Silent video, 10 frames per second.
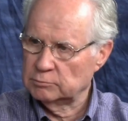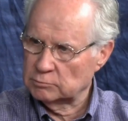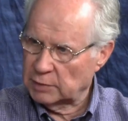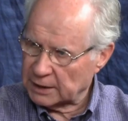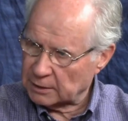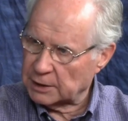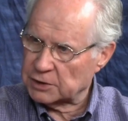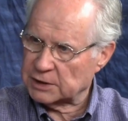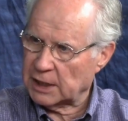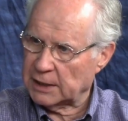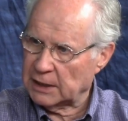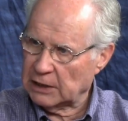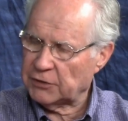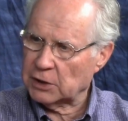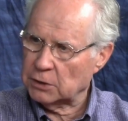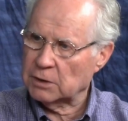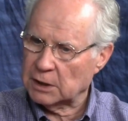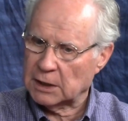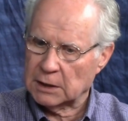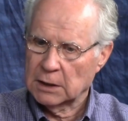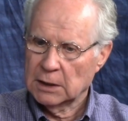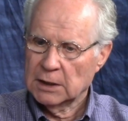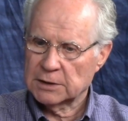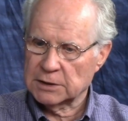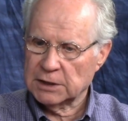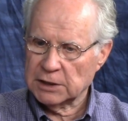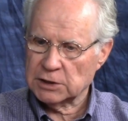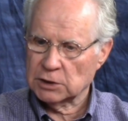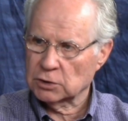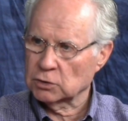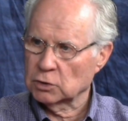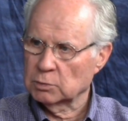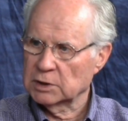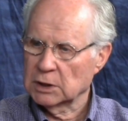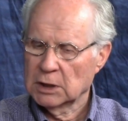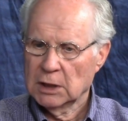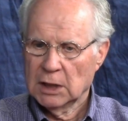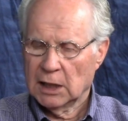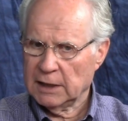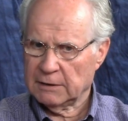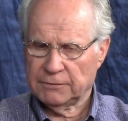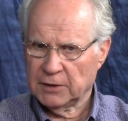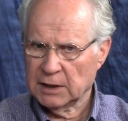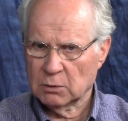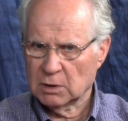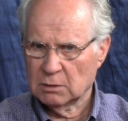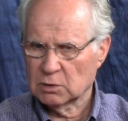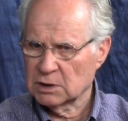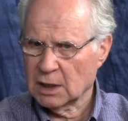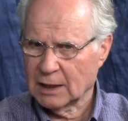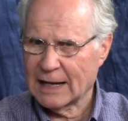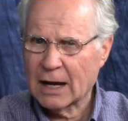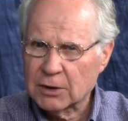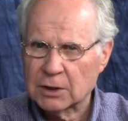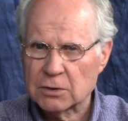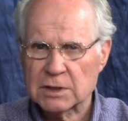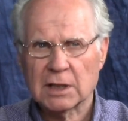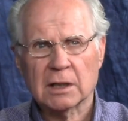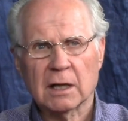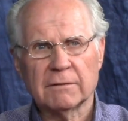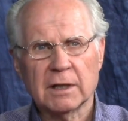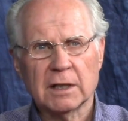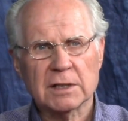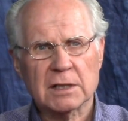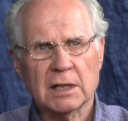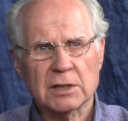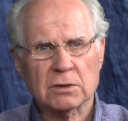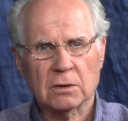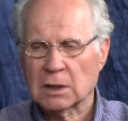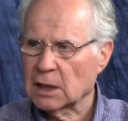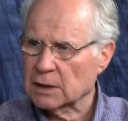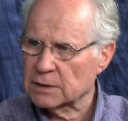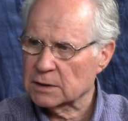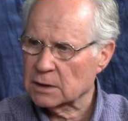better understanding. Anything you can get is a teaching tool, but I had a friend that was allowed to use the NIV in no, his Sunday school classes.